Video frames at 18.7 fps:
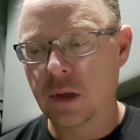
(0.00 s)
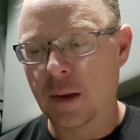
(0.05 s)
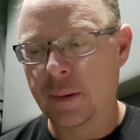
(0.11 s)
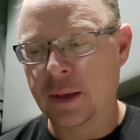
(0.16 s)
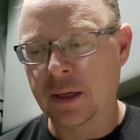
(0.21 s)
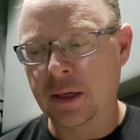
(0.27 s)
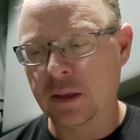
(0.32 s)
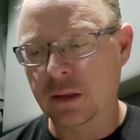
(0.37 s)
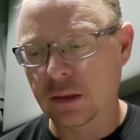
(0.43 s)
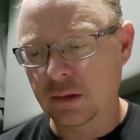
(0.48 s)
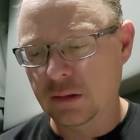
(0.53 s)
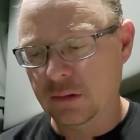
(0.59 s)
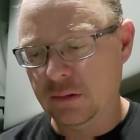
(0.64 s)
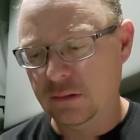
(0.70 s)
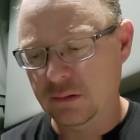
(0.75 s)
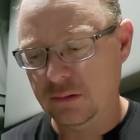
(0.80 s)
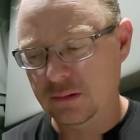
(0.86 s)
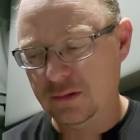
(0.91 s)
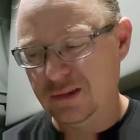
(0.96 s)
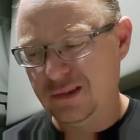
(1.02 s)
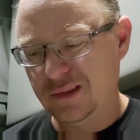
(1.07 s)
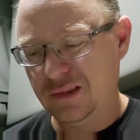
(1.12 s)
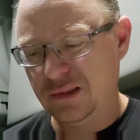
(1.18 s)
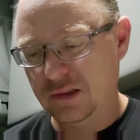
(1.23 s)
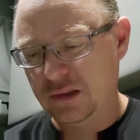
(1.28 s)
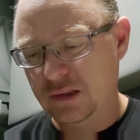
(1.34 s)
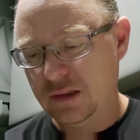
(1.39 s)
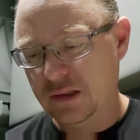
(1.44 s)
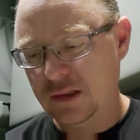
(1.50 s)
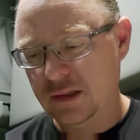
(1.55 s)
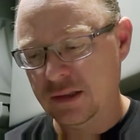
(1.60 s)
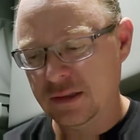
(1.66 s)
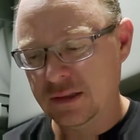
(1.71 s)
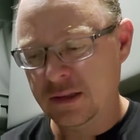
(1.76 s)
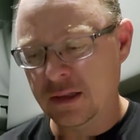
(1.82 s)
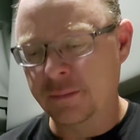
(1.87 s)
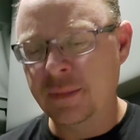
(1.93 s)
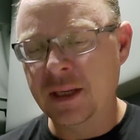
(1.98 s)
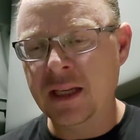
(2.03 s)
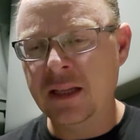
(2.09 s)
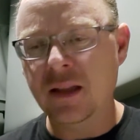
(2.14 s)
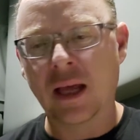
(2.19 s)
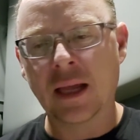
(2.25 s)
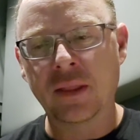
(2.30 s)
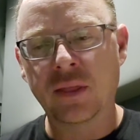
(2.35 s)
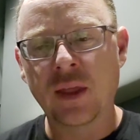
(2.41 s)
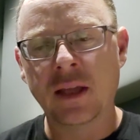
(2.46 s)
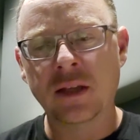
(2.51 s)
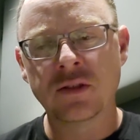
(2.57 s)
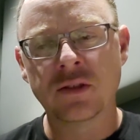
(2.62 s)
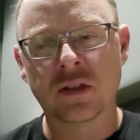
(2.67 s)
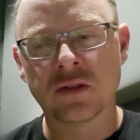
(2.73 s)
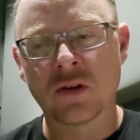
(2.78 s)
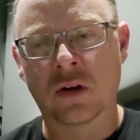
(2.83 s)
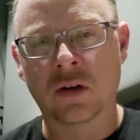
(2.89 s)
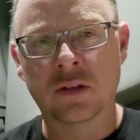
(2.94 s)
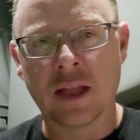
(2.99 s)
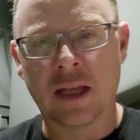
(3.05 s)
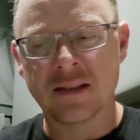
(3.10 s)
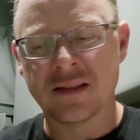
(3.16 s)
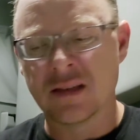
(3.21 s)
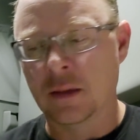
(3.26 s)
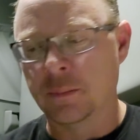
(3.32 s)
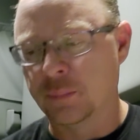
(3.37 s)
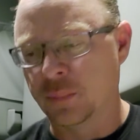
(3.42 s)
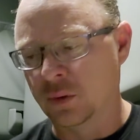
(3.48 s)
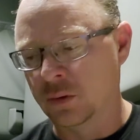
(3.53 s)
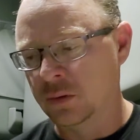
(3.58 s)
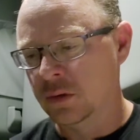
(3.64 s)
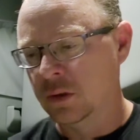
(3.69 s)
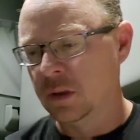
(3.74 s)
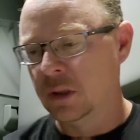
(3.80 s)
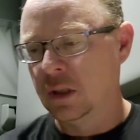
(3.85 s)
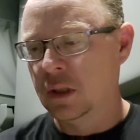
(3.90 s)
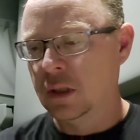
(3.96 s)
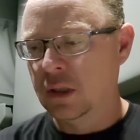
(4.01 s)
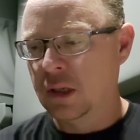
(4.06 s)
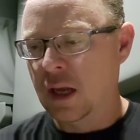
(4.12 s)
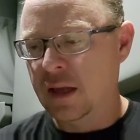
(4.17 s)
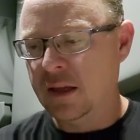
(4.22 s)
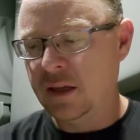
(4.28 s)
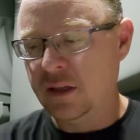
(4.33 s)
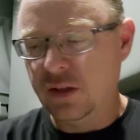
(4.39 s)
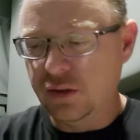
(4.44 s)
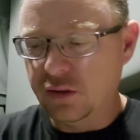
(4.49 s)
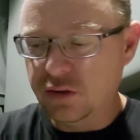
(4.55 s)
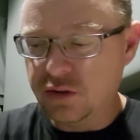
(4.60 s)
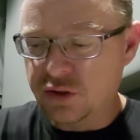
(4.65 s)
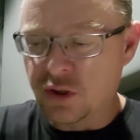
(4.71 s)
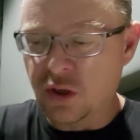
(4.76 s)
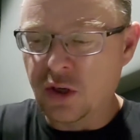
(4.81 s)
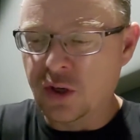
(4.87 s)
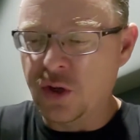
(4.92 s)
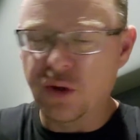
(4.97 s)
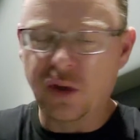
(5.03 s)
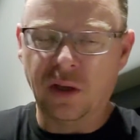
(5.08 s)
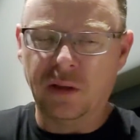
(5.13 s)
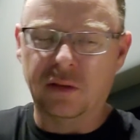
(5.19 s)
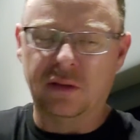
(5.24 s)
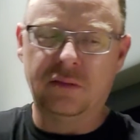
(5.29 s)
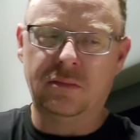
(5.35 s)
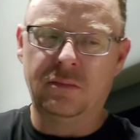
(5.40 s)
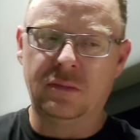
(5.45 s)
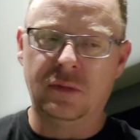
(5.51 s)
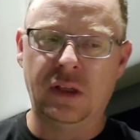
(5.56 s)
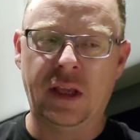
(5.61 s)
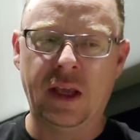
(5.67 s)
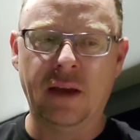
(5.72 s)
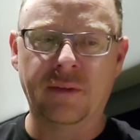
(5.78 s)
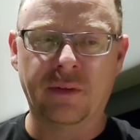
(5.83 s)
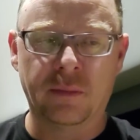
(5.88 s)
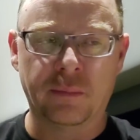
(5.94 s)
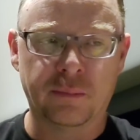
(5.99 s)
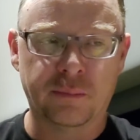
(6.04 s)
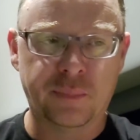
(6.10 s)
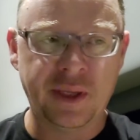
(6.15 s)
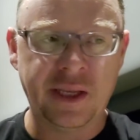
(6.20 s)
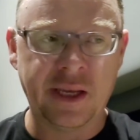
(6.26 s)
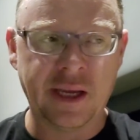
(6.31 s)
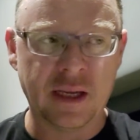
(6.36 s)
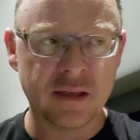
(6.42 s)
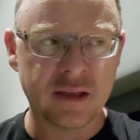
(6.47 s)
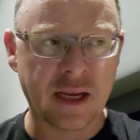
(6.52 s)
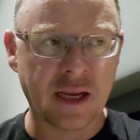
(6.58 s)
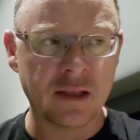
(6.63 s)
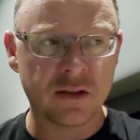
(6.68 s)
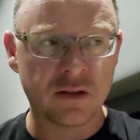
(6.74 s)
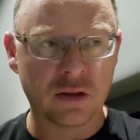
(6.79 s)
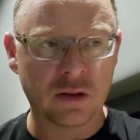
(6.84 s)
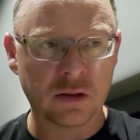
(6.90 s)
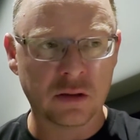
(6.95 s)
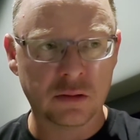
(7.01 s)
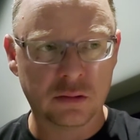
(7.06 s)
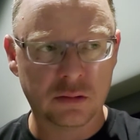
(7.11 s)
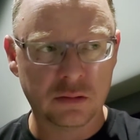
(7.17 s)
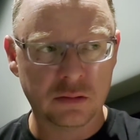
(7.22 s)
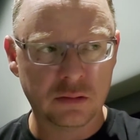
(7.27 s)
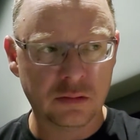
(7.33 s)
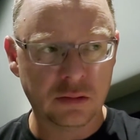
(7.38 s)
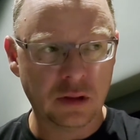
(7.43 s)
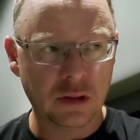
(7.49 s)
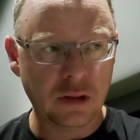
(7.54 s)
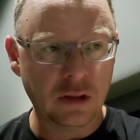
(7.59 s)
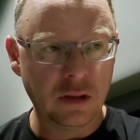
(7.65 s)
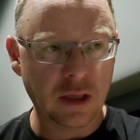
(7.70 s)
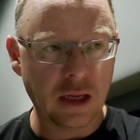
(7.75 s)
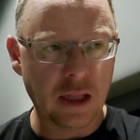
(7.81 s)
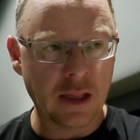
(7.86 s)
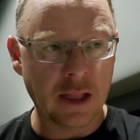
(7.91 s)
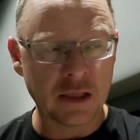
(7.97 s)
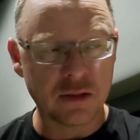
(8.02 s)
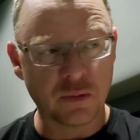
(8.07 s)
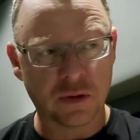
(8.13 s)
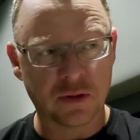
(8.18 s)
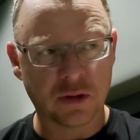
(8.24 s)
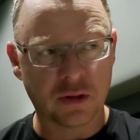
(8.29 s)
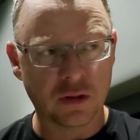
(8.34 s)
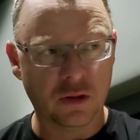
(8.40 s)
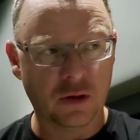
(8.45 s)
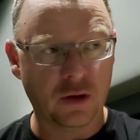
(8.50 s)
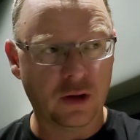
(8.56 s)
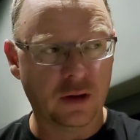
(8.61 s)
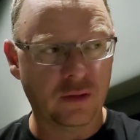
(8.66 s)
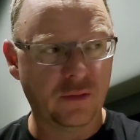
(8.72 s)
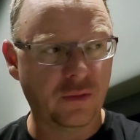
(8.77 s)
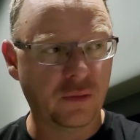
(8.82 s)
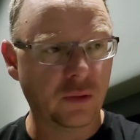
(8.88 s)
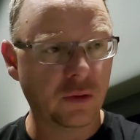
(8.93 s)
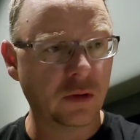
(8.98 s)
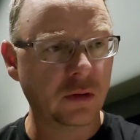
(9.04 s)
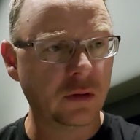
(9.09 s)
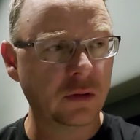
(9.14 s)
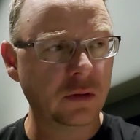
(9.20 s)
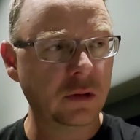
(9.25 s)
I mean, to me, like, things just aren't that simple. Sure, you could give a BS answer, and that's what they're looking for.